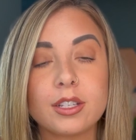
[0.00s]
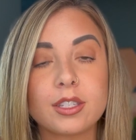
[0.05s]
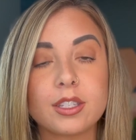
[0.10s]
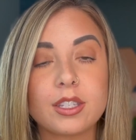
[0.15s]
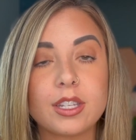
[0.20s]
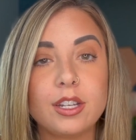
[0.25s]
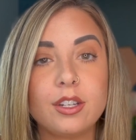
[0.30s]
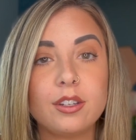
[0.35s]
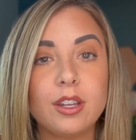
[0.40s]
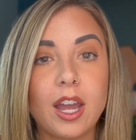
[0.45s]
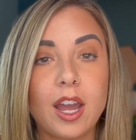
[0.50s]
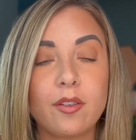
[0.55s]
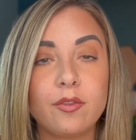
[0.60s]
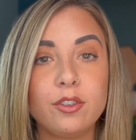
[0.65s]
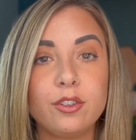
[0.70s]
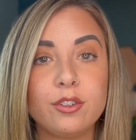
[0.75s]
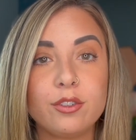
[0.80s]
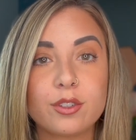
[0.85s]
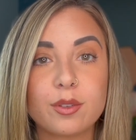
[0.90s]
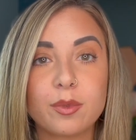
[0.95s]
is they have
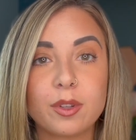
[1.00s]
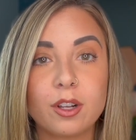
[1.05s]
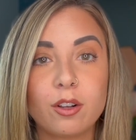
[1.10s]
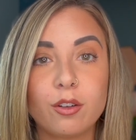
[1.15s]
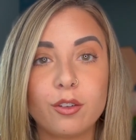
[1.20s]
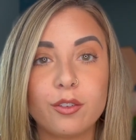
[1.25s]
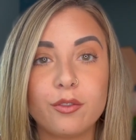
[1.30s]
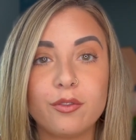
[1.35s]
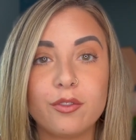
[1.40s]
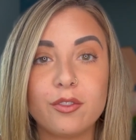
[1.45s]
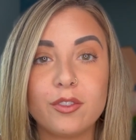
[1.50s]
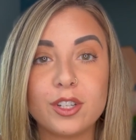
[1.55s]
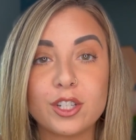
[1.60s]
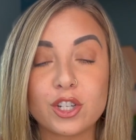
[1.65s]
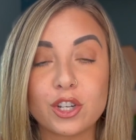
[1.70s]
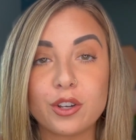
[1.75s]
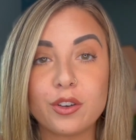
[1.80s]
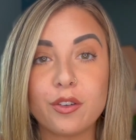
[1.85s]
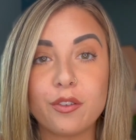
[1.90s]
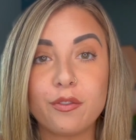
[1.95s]
you do something called a
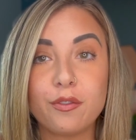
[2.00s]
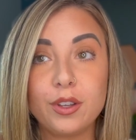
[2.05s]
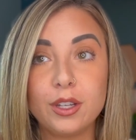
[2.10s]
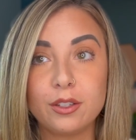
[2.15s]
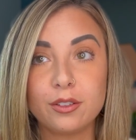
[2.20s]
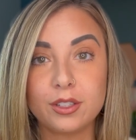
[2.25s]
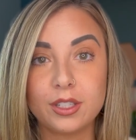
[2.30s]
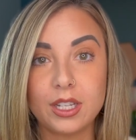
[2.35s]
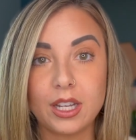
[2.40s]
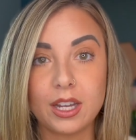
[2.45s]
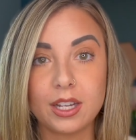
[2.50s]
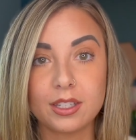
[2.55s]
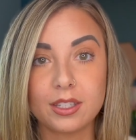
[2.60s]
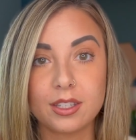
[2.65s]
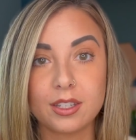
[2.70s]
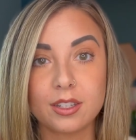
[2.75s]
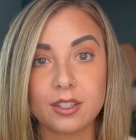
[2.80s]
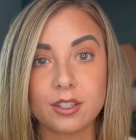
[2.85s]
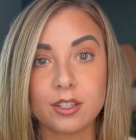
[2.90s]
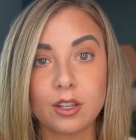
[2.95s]
vision field
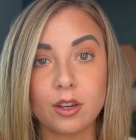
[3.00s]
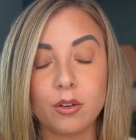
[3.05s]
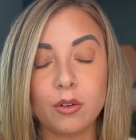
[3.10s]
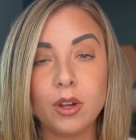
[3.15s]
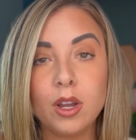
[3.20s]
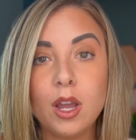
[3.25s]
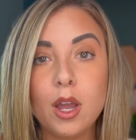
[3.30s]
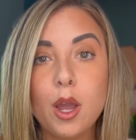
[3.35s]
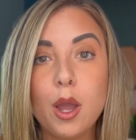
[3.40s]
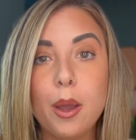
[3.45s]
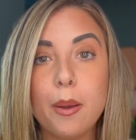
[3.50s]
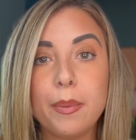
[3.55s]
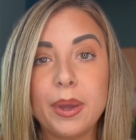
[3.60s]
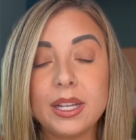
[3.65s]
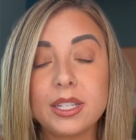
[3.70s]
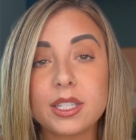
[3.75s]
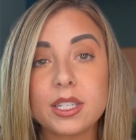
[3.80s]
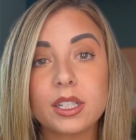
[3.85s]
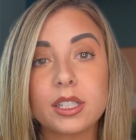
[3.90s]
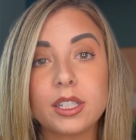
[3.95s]
test. So
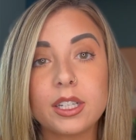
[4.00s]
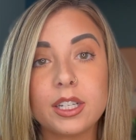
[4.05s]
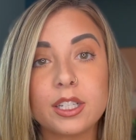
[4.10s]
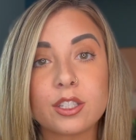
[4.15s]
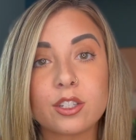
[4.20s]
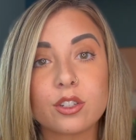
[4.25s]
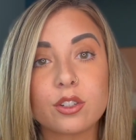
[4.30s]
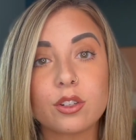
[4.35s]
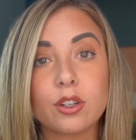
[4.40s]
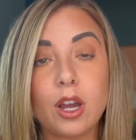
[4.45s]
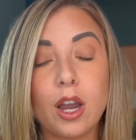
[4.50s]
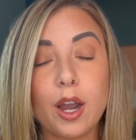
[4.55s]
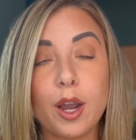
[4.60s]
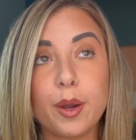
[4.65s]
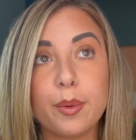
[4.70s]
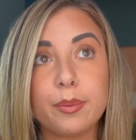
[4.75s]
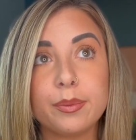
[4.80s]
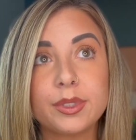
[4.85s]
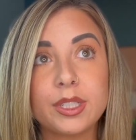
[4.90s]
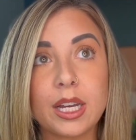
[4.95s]
basically it's
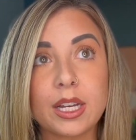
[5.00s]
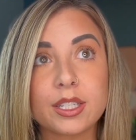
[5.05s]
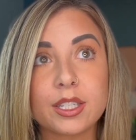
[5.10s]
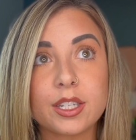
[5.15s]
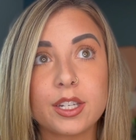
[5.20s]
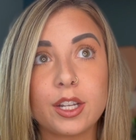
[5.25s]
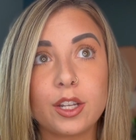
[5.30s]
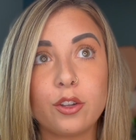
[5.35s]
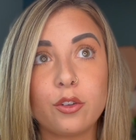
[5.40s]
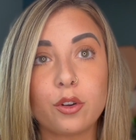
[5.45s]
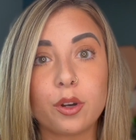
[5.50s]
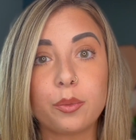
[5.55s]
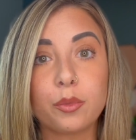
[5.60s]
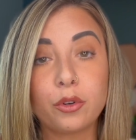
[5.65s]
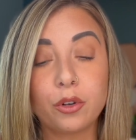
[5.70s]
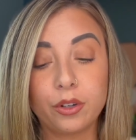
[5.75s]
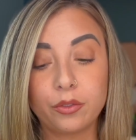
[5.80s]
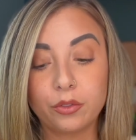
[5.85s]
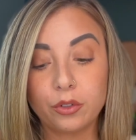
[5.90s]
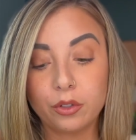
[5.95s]
testing your
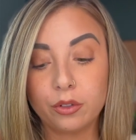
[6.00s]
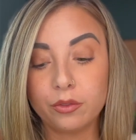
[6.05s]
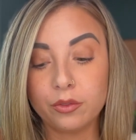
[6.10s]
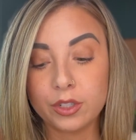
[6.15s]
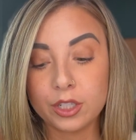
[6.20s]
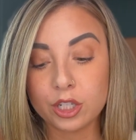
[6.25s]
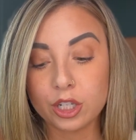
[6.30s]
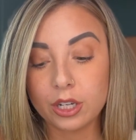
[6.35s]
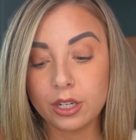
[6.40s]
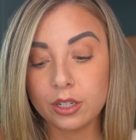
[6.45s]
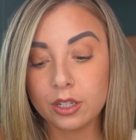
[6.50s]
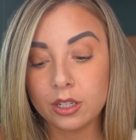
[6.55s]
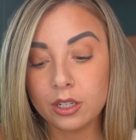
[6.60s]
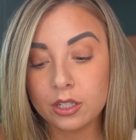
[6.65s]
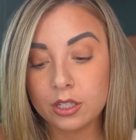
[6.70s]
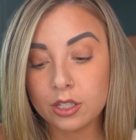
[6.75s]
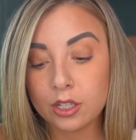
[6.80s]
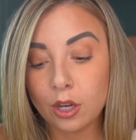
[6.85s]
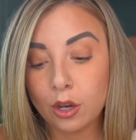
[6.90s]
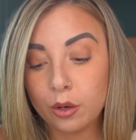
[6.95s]
peripheral vision.
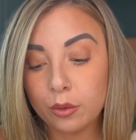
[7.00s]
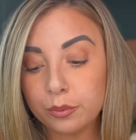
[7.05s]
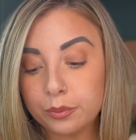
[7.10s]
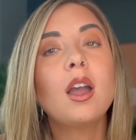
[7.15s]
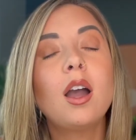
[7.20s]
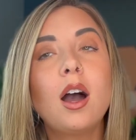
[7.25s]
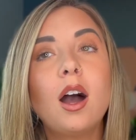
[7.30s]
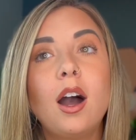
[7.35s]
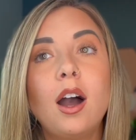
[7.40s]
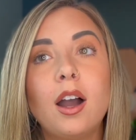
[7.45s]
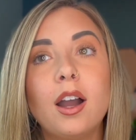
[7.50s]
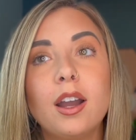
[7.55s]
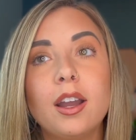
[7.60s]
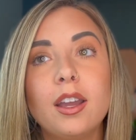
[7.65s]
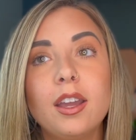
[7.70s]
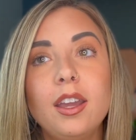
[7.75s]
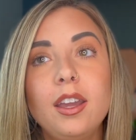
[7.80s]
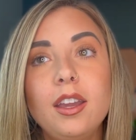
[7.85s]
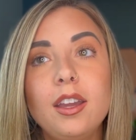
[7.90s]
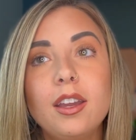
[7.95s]
So
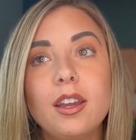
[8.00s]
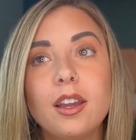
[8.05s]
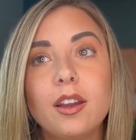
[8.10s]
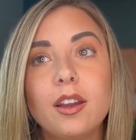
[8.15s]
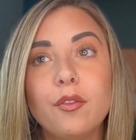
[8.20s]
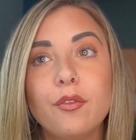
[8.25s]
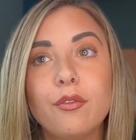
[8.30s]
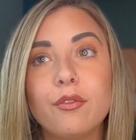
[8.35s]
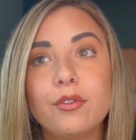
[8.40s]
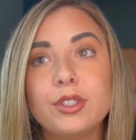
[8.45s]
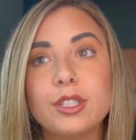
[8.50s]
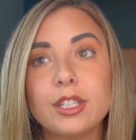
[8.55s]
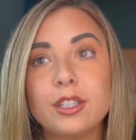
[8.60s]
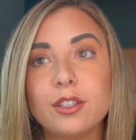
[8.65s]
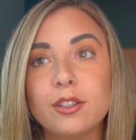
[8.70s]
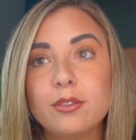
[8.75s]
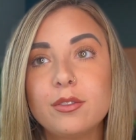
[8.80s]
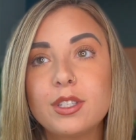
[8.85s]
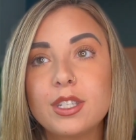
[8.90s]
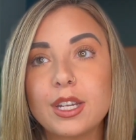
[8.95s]
I did
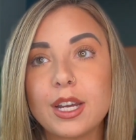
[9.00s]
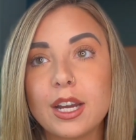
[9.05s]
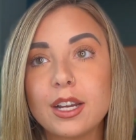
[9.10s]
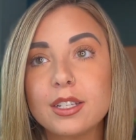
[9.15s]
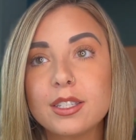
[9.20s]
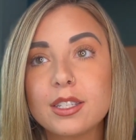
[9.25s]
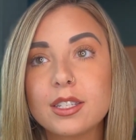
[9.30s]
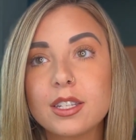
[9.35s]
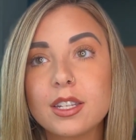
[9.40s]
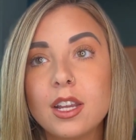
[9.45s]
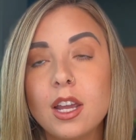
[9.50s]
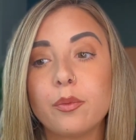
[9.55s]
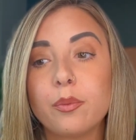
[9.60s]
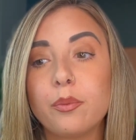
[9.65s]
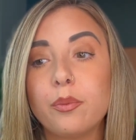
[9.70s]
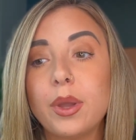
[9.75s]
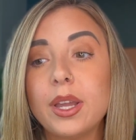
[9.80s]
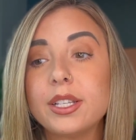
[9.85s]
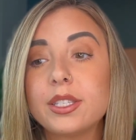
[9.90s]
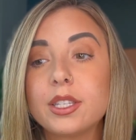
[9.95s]
those tests.
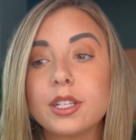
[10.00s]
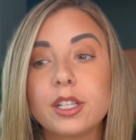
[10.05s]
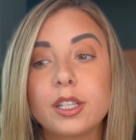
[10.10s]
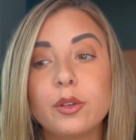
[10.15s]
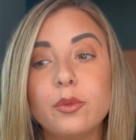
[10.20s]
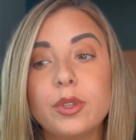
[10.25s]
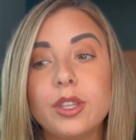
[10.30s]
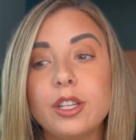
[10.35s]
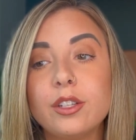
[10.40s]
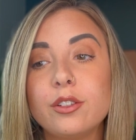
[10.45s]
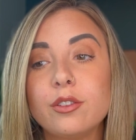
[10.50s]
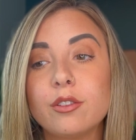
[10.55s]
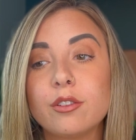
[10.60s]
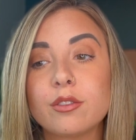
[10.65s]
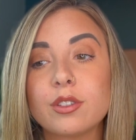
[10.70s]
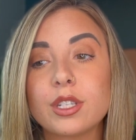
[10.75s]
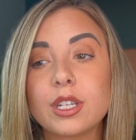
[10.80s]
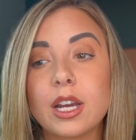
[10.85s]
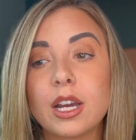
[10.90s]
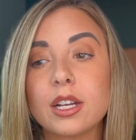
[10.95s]
Basically, when they do
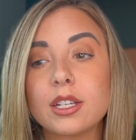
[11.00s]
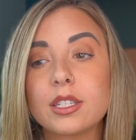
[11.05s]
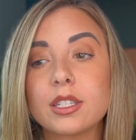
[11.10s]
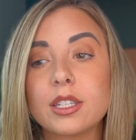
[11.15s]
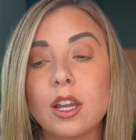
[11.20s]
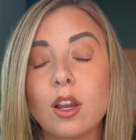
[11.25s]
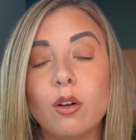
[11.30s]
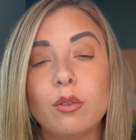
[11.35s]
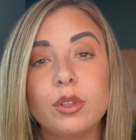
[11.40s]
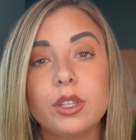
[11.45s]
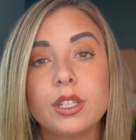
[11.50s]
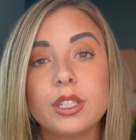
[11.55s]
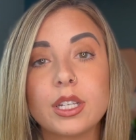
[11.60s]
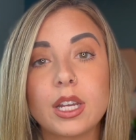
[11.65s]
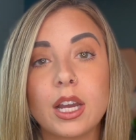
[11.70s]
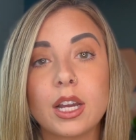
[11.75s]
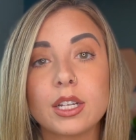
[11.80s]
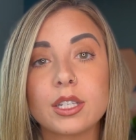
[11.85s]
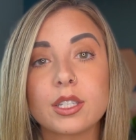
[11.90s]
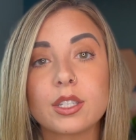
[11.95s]
those tests, they only
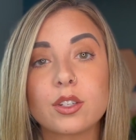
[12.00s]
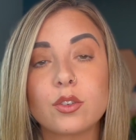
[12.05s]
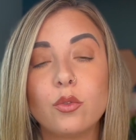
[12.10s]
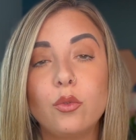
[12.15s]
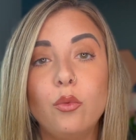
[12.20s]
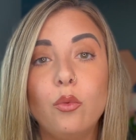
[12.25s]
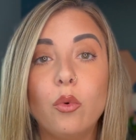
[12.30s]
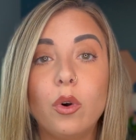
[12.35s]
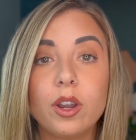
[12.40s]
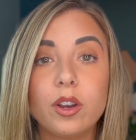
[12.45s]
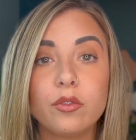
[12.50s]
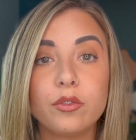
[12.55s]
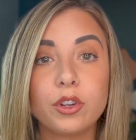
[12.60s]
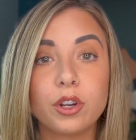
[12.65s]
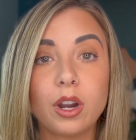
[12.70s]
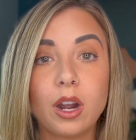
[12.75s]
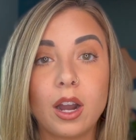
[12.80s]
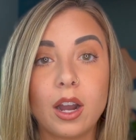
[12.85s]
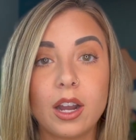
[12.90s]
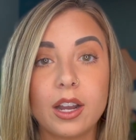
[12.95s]
test one of
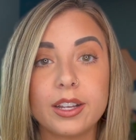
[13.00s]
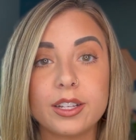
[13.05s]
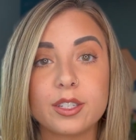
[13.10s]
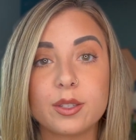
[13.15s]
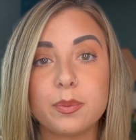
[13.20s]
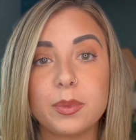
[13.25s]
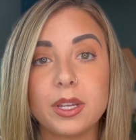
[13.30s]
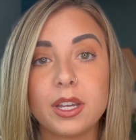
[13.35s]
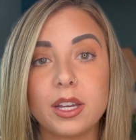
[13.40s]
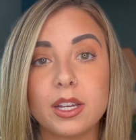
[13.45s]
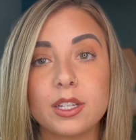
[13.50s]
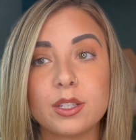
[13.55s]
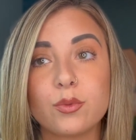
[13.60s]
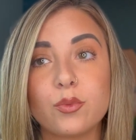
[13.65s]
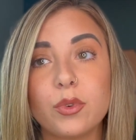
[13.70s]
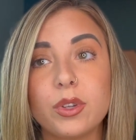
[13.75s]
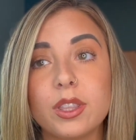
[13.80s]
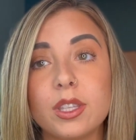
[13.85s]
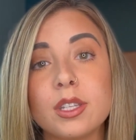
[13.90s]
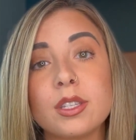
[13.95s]
your eyes because
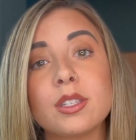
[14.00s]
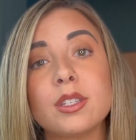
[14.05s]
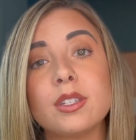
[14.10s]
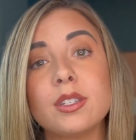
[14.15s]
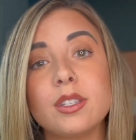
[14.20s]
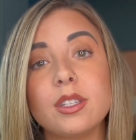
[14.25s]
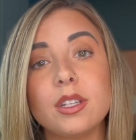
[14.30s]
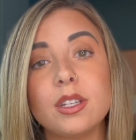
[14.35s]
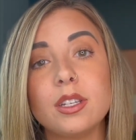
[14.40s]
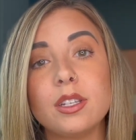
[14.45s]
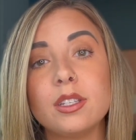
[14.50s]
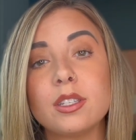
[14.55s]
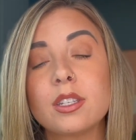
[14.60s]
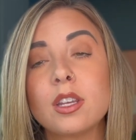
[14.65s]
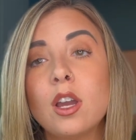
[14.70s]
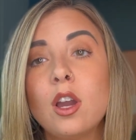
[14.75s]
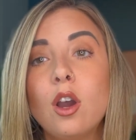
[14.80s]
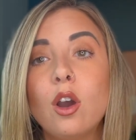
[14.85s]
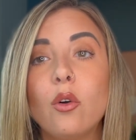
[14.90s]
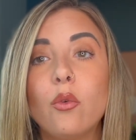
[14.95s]
with this disease,
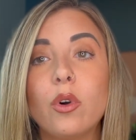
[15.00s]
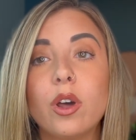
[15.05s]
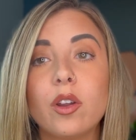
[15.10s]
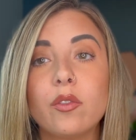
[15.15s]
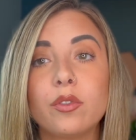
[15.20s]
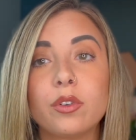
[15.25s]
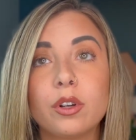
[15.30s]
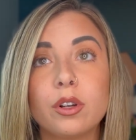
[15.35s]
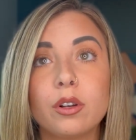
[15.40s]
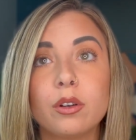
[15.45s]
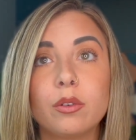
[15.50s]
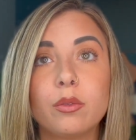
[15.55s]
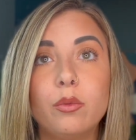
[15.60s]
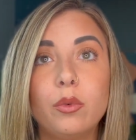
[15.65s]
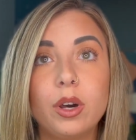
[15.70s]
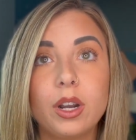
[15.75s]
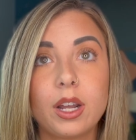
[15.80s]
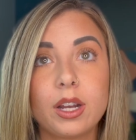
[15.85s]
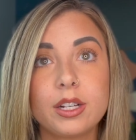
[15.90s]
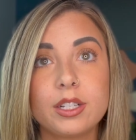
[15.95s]
whatever
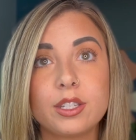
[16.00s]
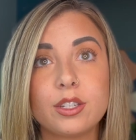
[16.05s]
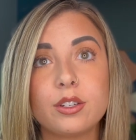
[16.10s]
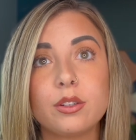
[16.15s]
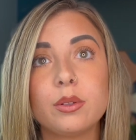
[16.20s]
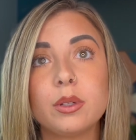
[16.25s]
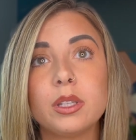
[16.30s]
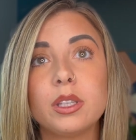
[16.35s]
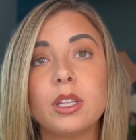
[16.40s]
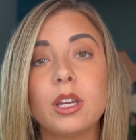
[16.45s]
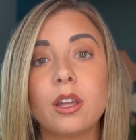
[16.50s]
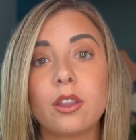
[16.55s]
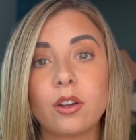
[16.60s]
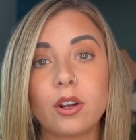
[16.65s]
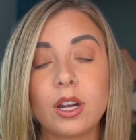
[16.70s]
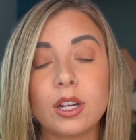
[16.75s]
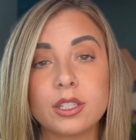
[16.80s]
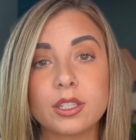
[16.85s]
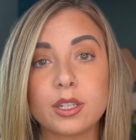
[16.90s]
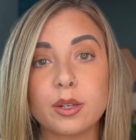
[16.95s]
one eye is doing, the other
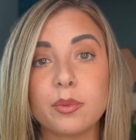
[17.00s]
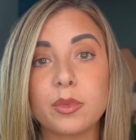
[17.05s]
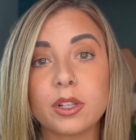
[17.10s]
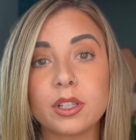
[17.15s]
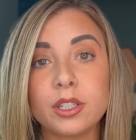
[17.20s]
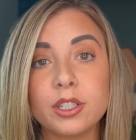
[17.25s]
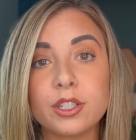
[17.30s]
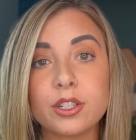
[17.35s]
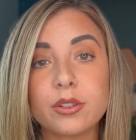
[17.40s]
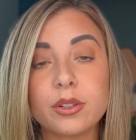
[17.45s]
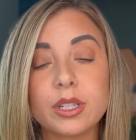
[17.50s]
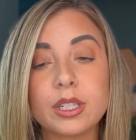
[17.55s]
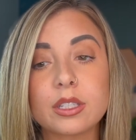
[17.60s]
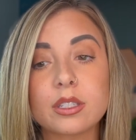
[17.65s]
eye is typically doing.